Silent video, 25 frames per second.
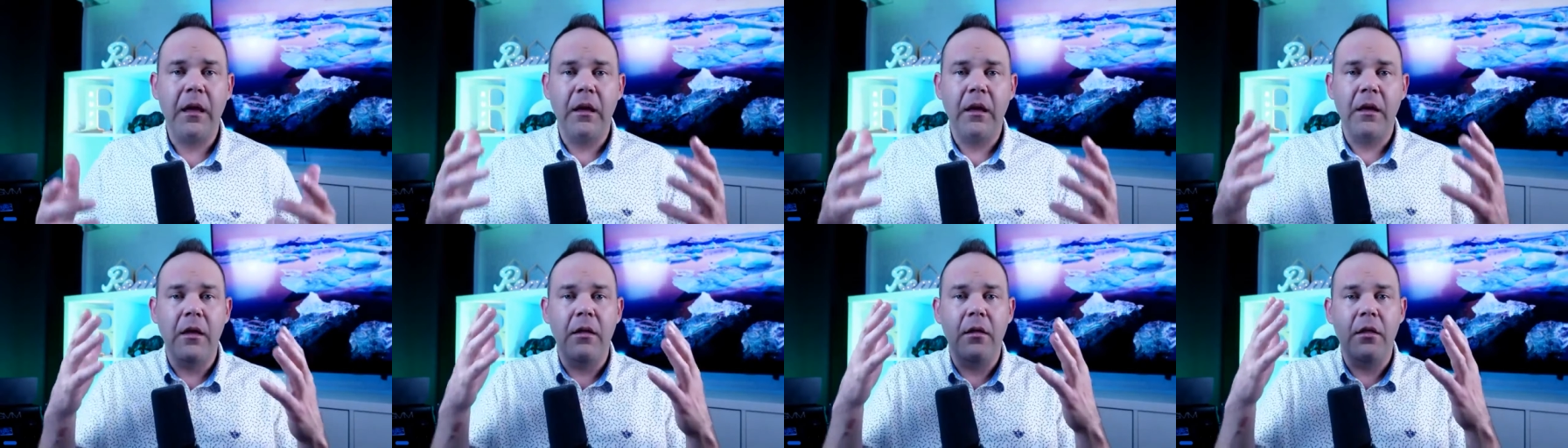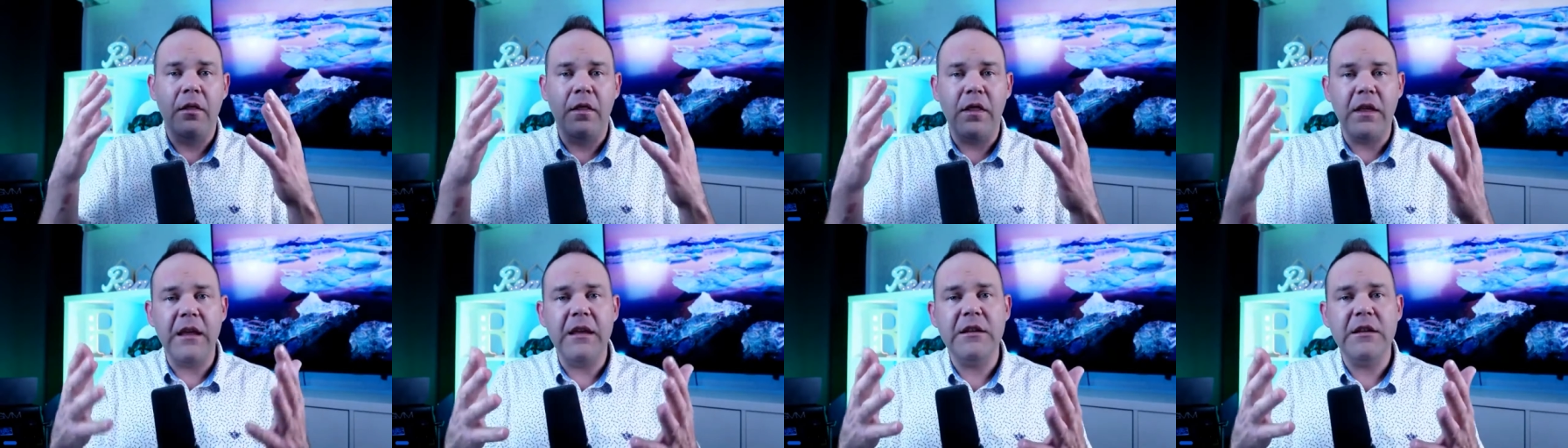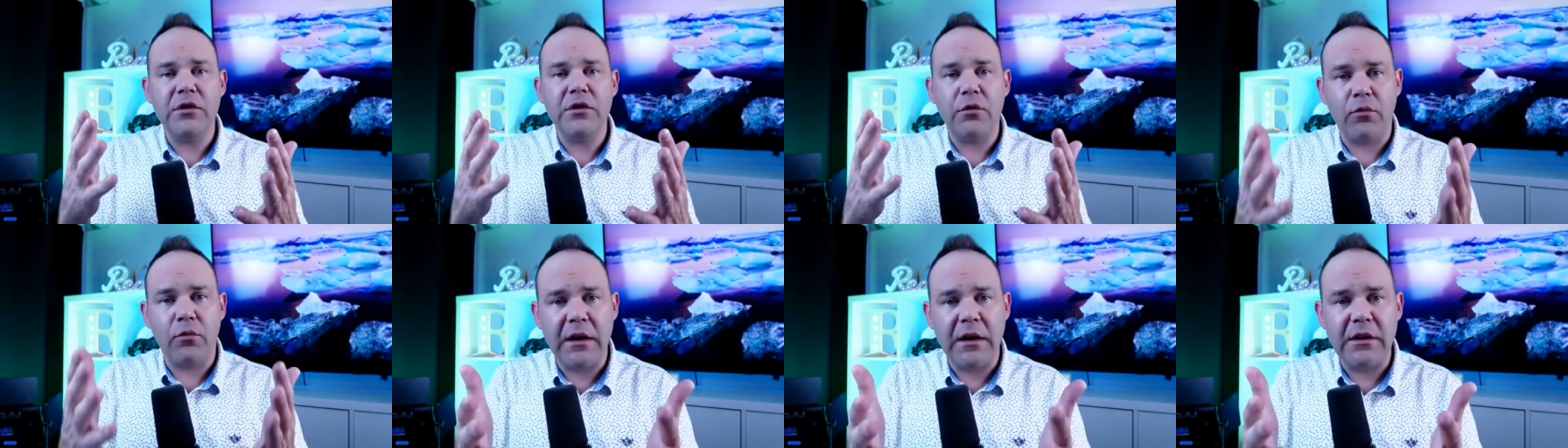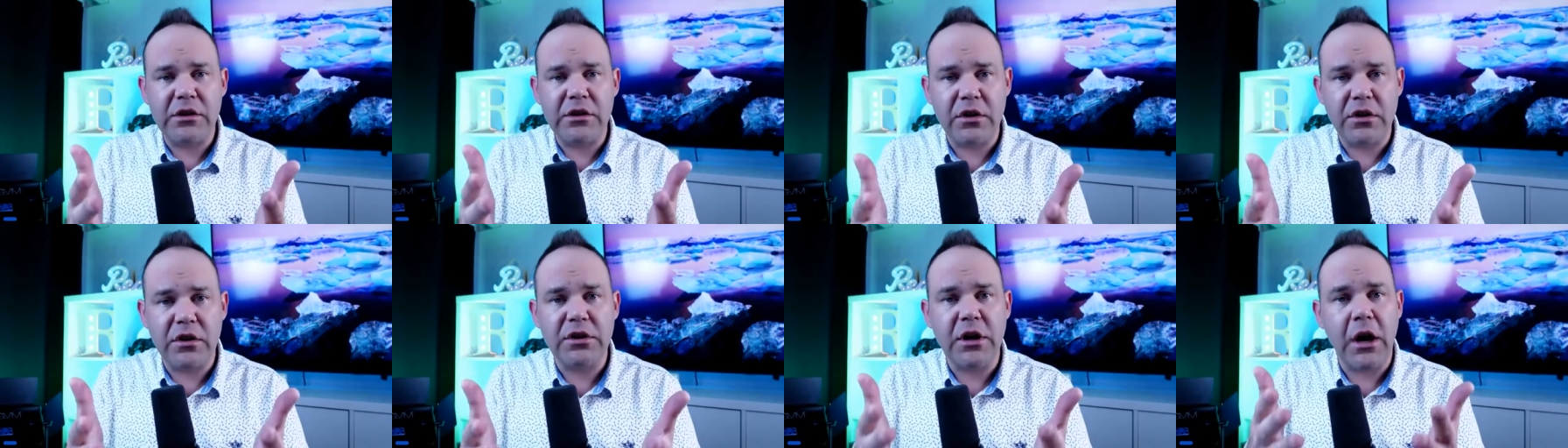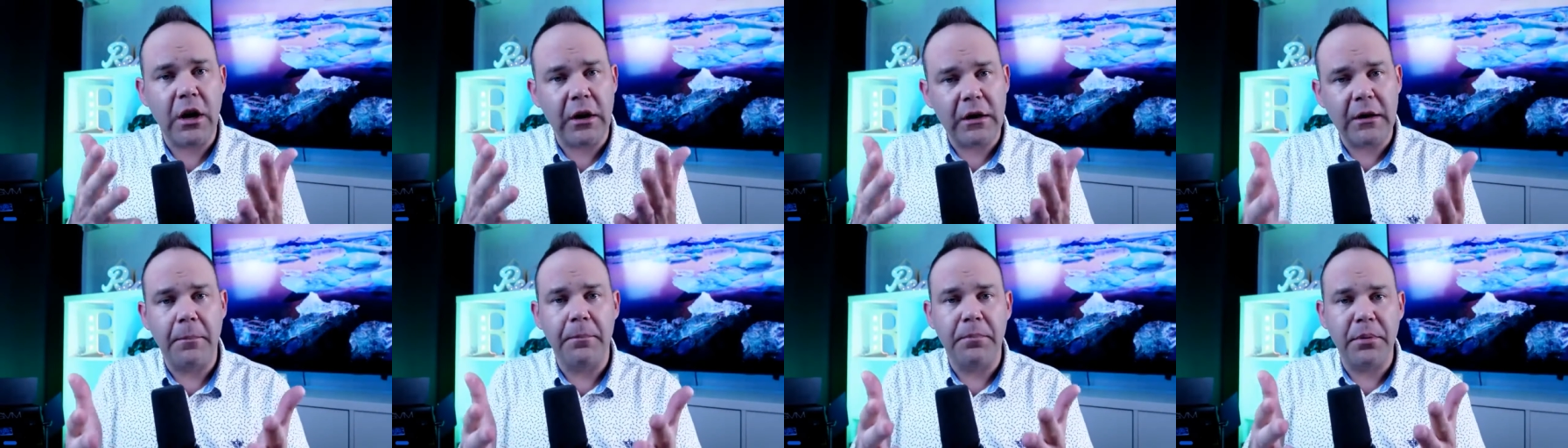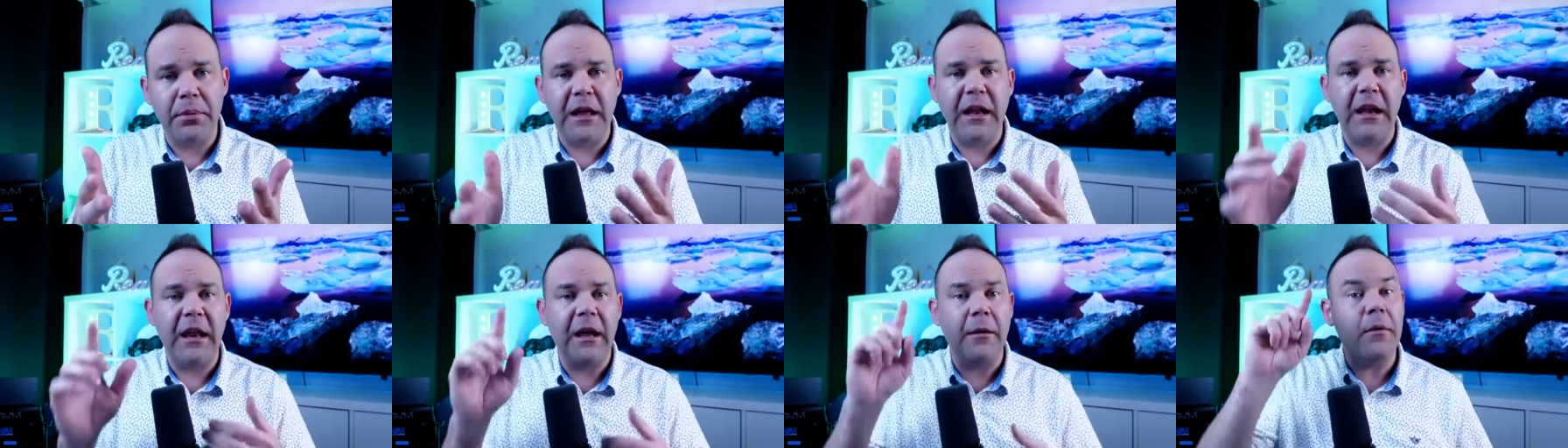these renters are
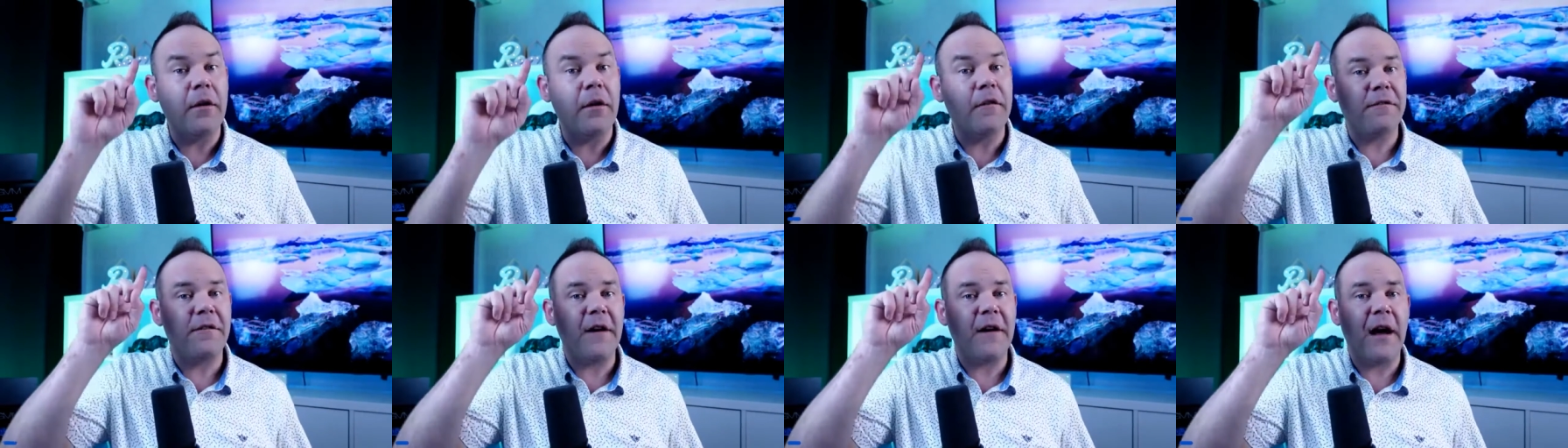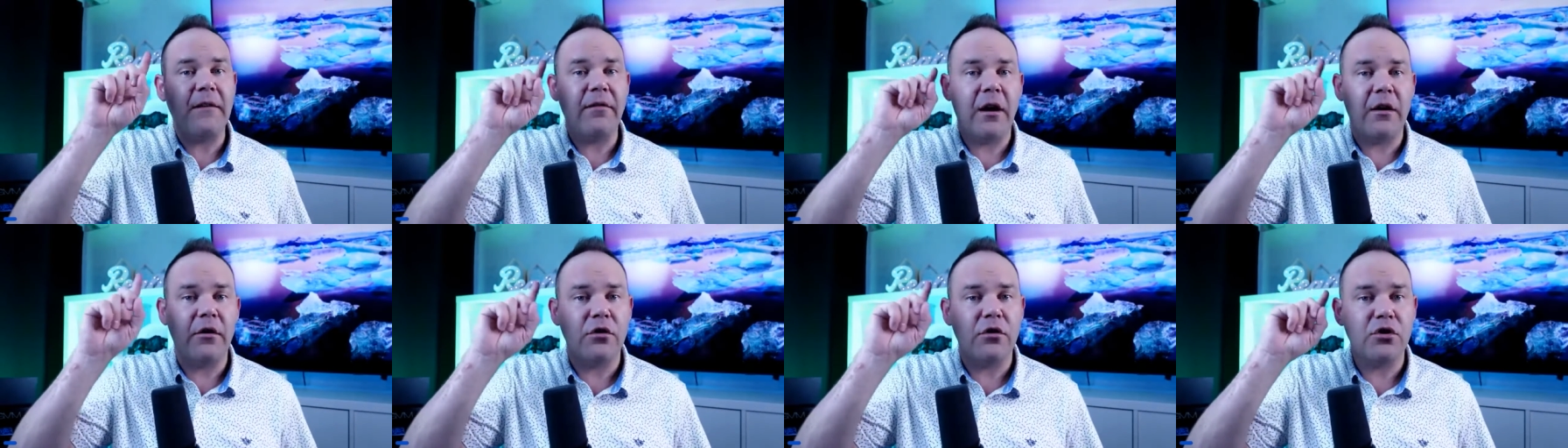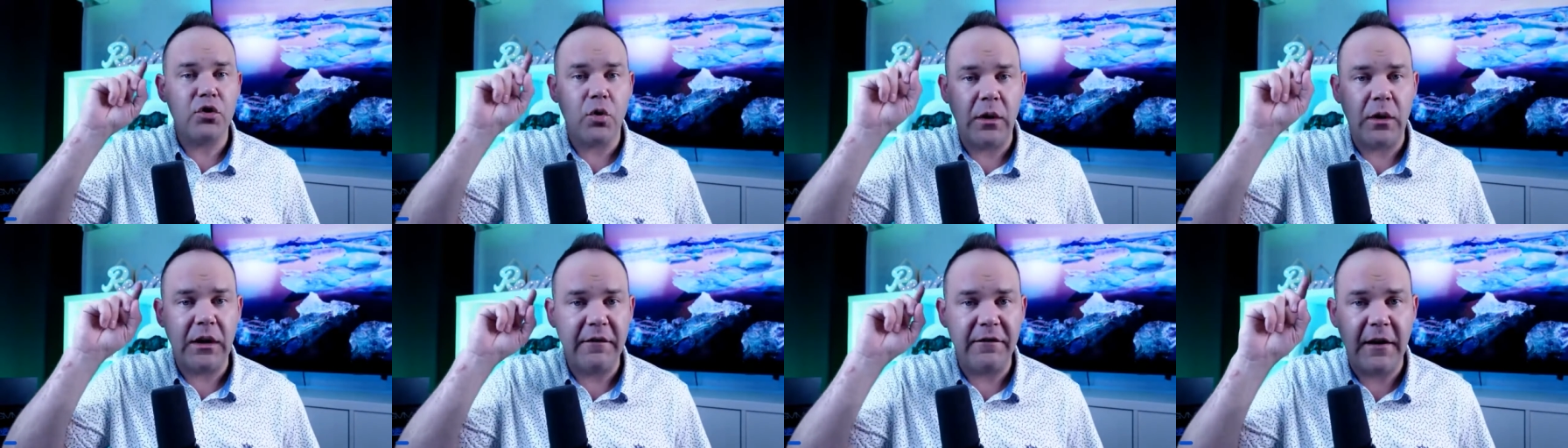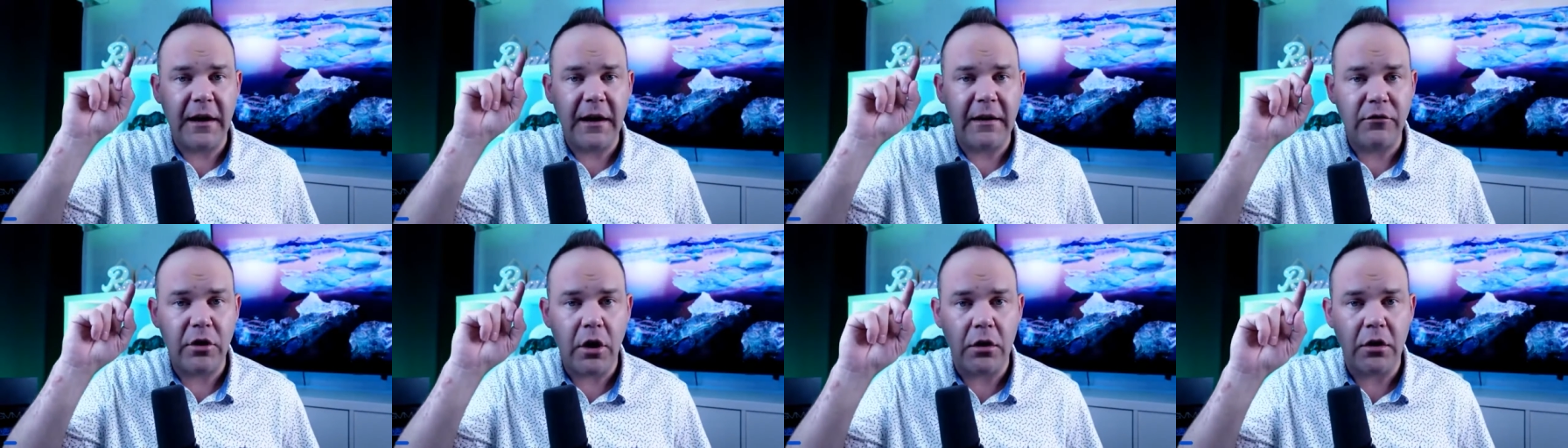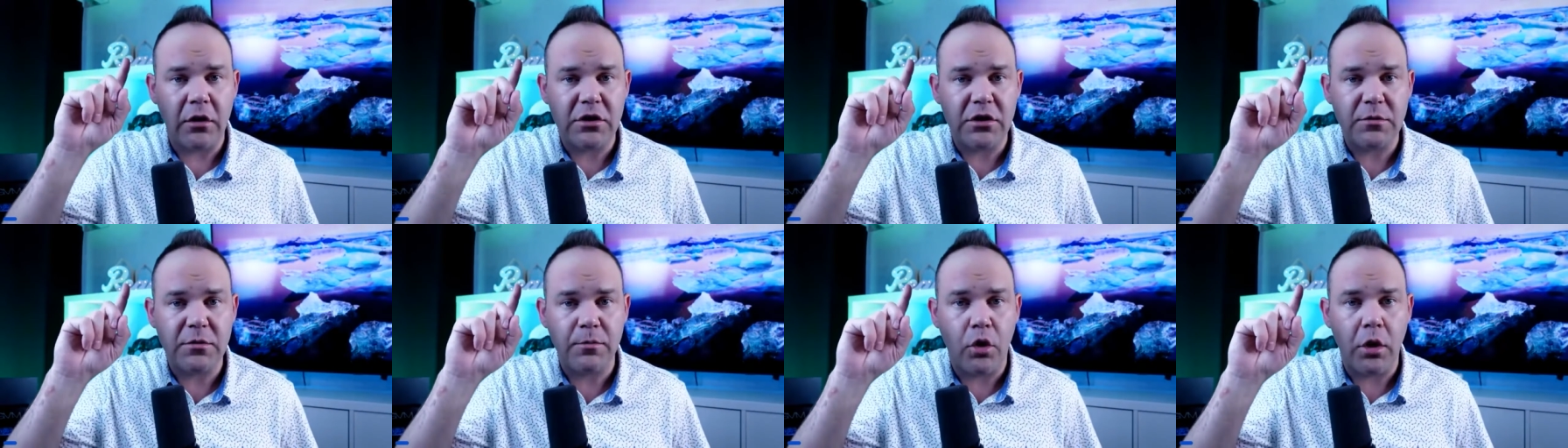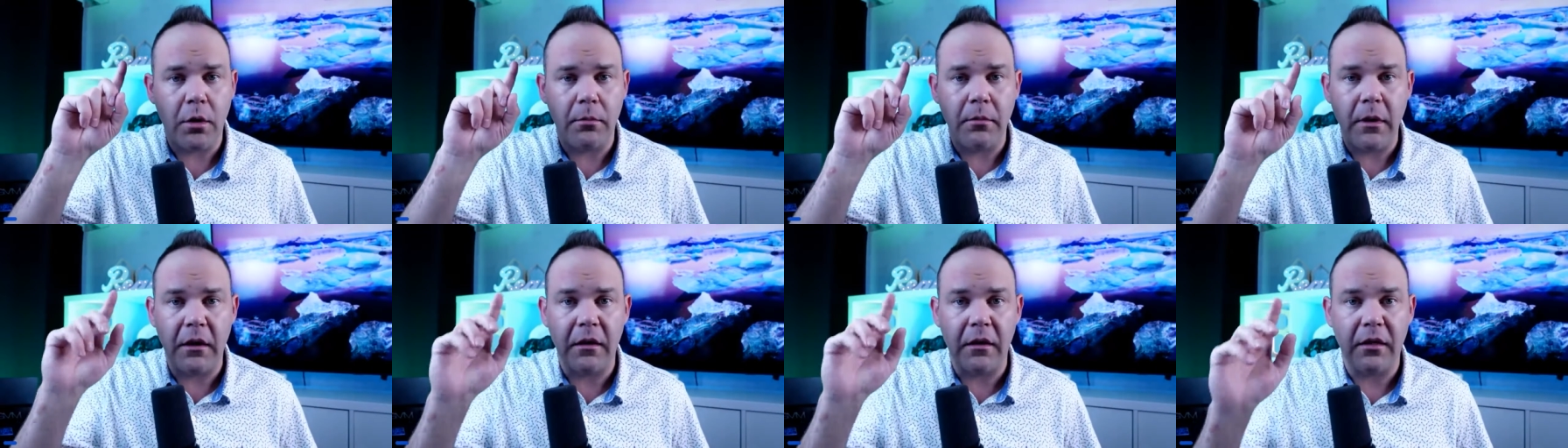complaining about $525 more a
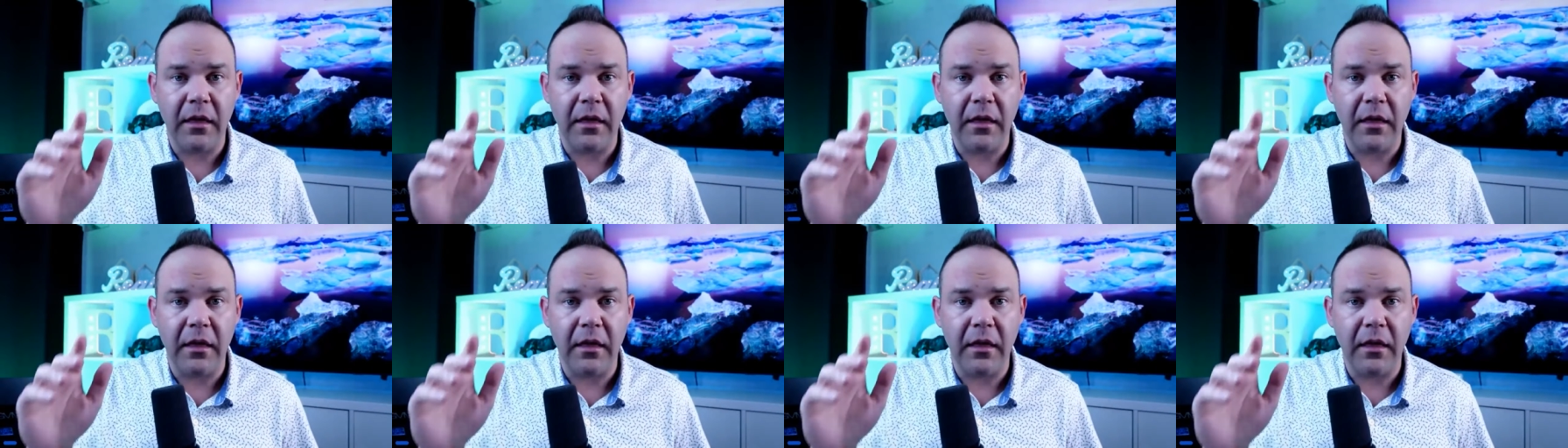month.